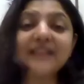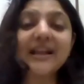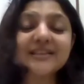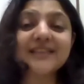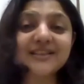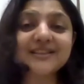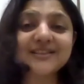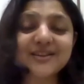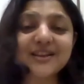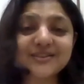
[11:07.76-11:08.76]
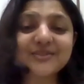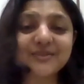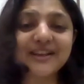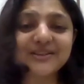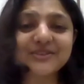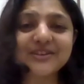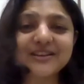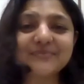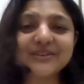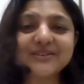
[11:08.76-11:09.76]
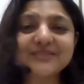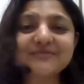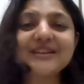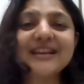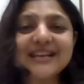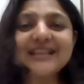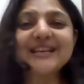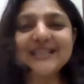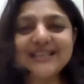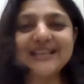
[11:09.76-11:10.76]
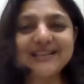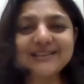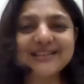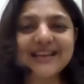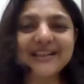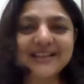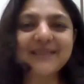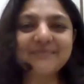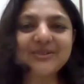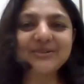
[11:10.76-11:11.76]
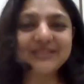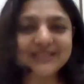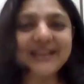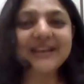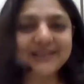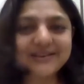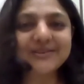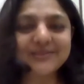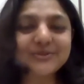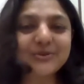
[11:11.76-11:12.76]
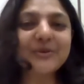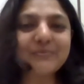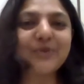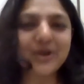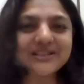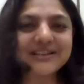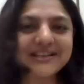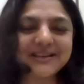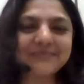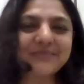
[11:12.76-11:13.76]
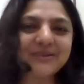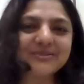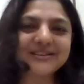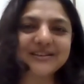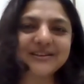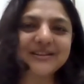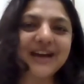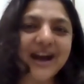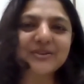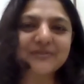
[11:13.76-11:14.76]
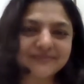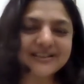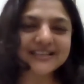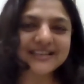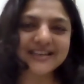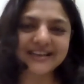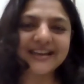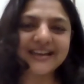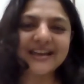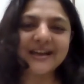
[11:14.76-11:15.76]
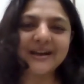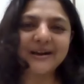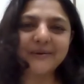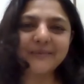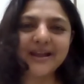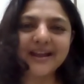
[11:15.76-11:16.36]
that's that's it's so nice to hear because if leaders like them, you know, think so importantly about uh, the art of listening, uh,